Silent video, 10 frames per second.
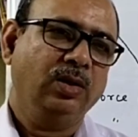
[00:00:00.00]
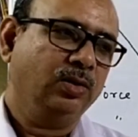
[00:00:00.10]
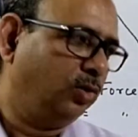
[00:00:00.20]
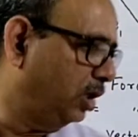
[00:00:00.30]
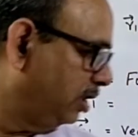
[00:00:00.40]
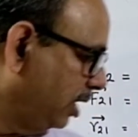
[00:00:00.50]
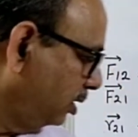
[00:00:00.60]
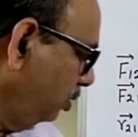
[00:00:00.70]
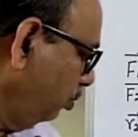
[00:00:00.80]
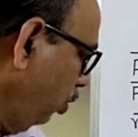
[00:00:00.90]
So
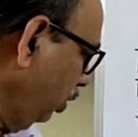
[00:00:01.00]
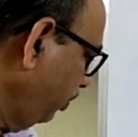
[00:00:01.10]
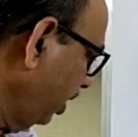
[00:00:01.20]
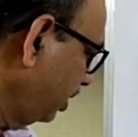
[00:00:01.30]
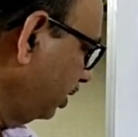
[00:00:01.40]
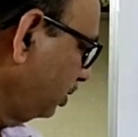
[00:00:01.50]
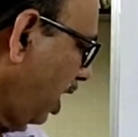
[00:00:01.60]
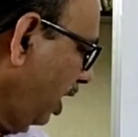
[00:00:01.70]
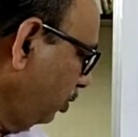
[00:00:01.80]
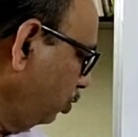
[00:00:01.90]
here both vectors
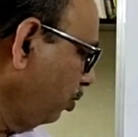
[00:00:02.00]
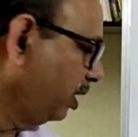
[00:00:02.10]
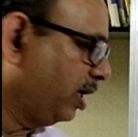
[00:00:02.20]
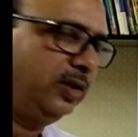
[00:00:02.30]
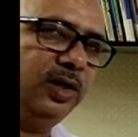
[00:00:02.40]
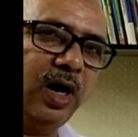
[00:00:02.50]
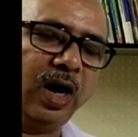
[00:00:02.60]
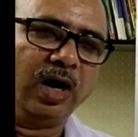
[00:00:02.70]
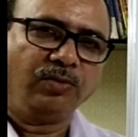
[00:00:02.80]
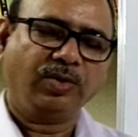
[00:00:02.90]
R21 and the
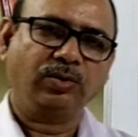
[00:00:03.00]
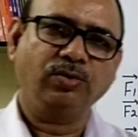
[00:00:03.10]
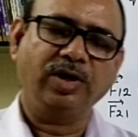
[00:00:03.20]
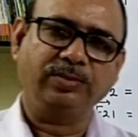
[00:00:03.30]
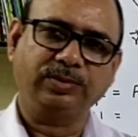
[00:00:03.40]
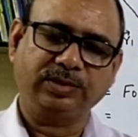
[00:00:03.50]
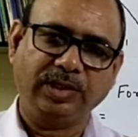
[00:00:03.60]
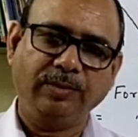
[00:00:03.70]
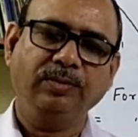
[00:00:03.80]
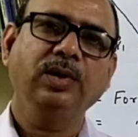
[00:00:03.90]
R12 have
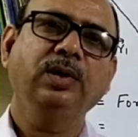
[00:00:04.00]
same